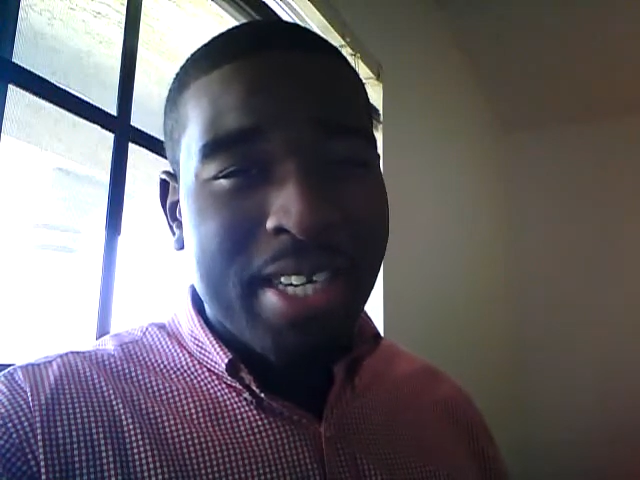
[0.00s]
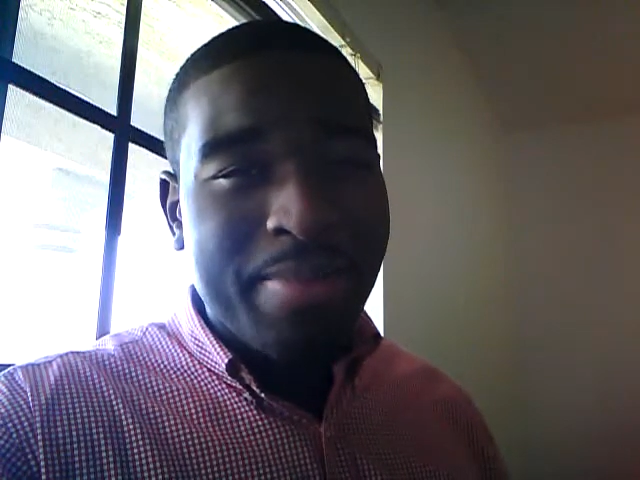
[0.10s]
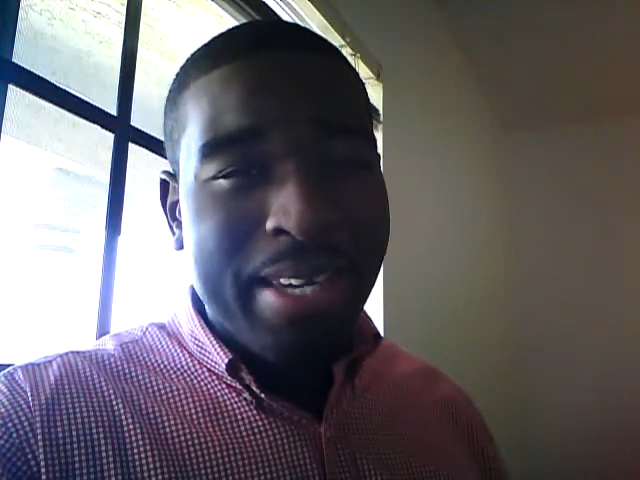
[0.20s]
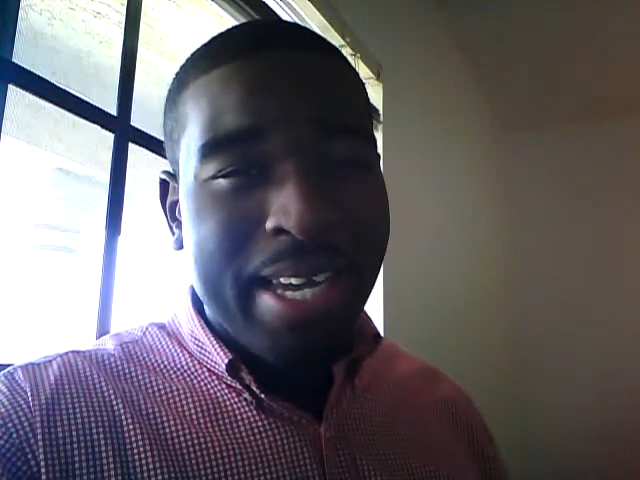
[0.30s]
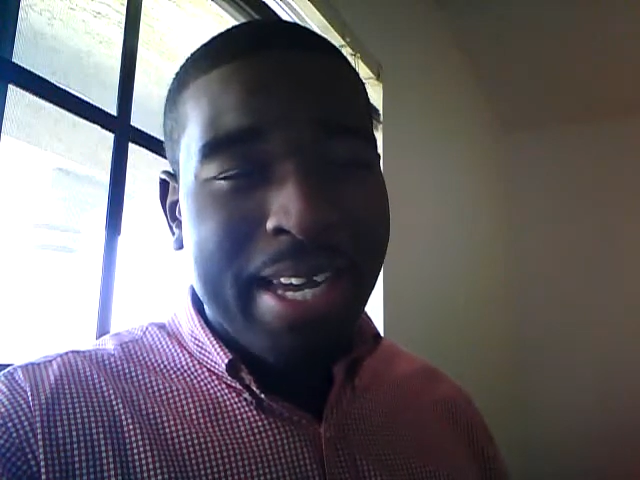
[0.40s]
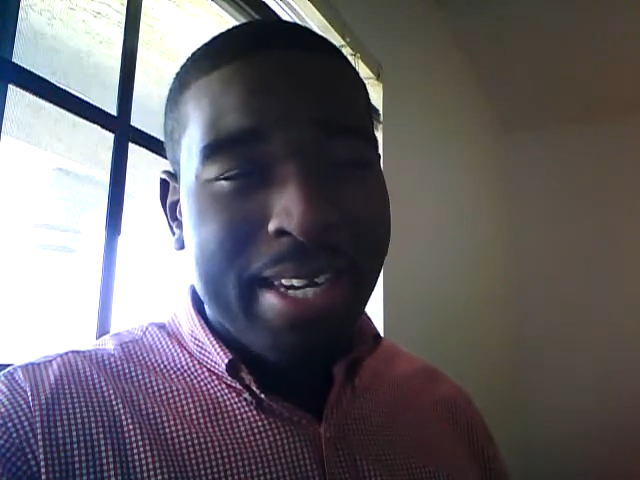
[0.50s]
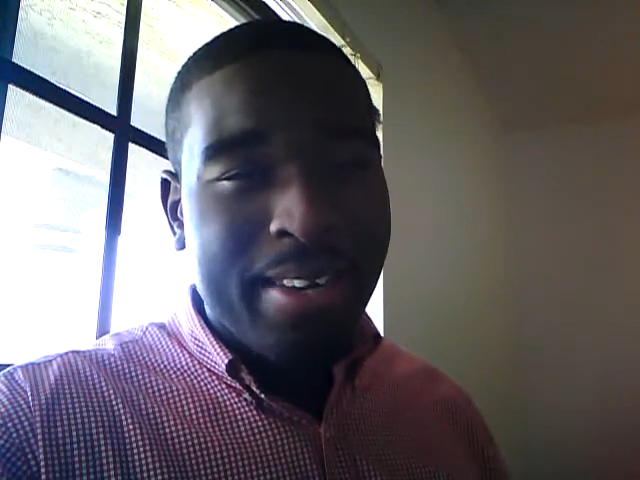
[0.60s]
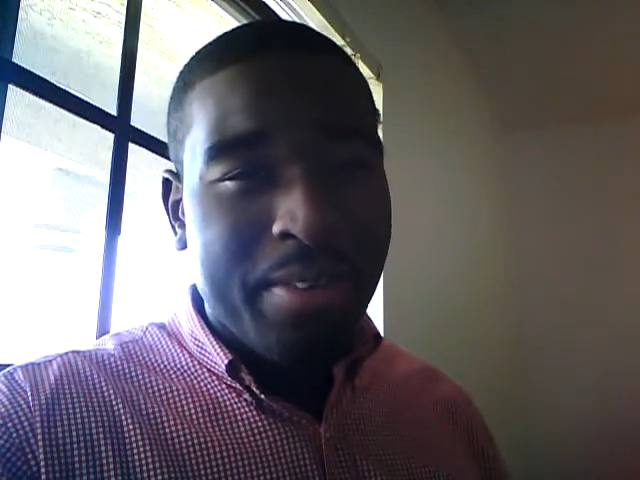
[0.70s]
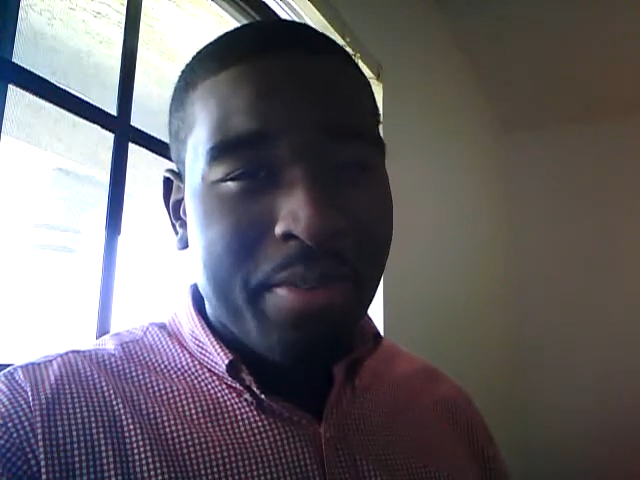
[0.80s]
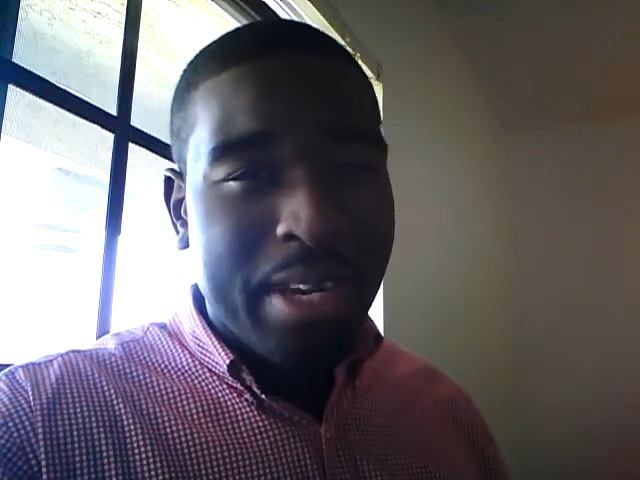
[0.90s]
the idea
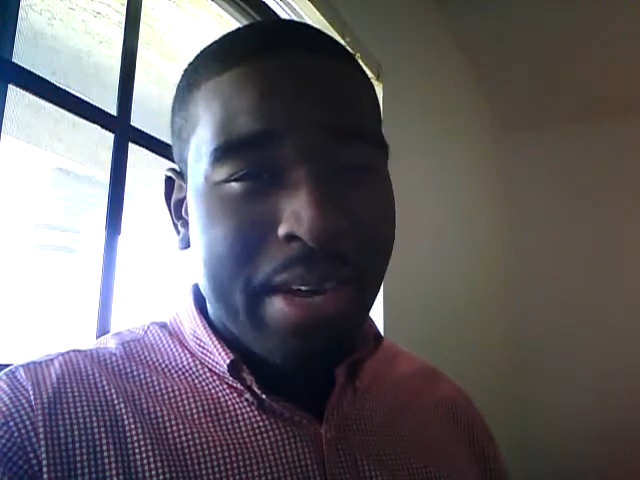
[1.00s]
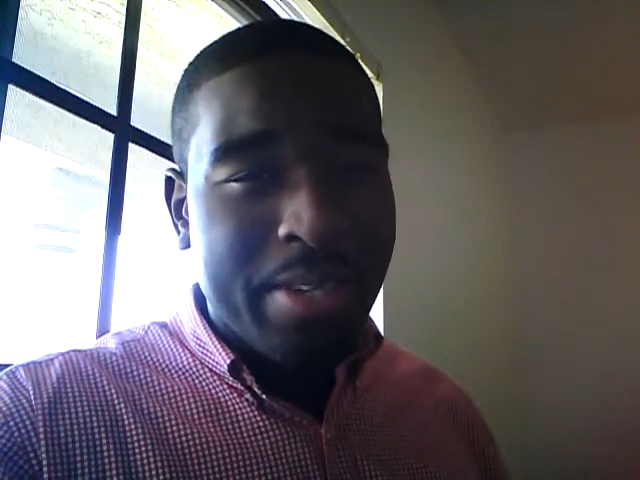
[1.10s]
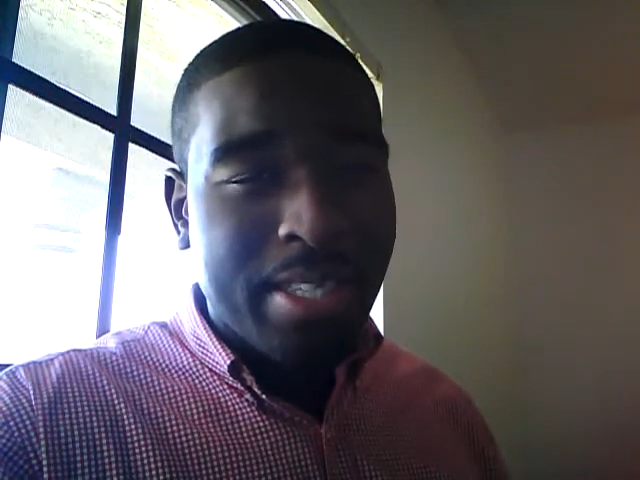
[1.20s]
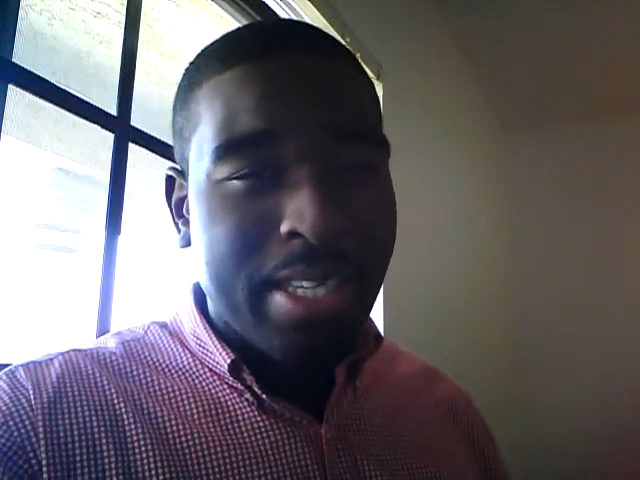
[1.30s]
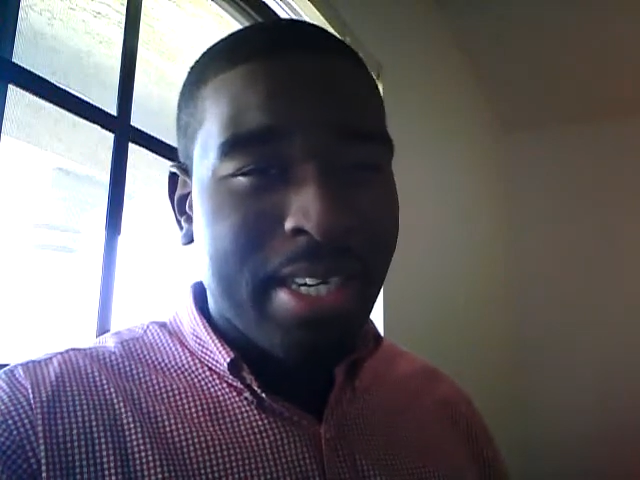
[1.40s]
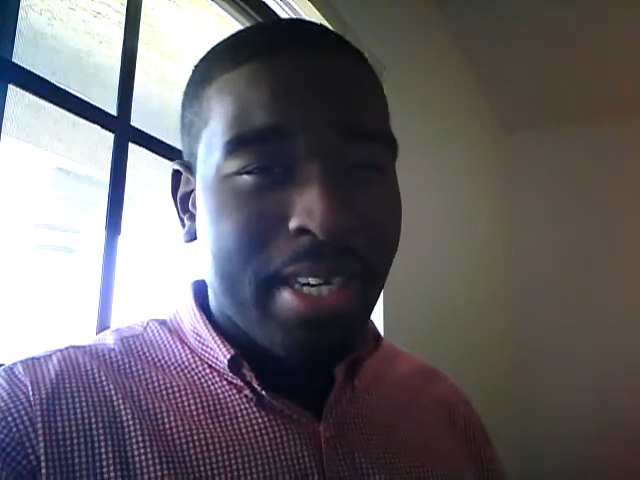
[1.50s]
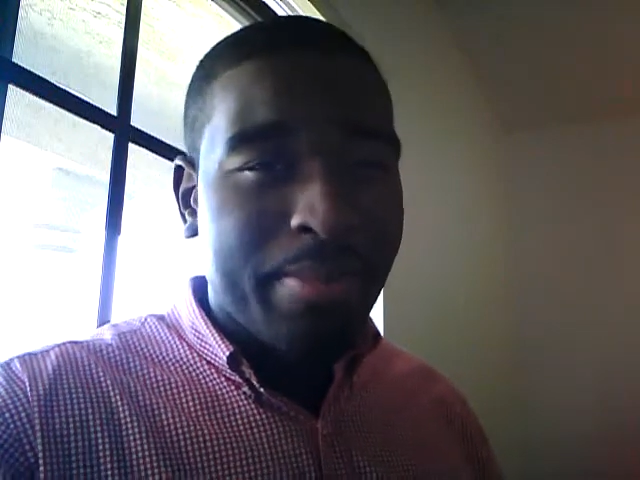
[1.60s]
behind it when I was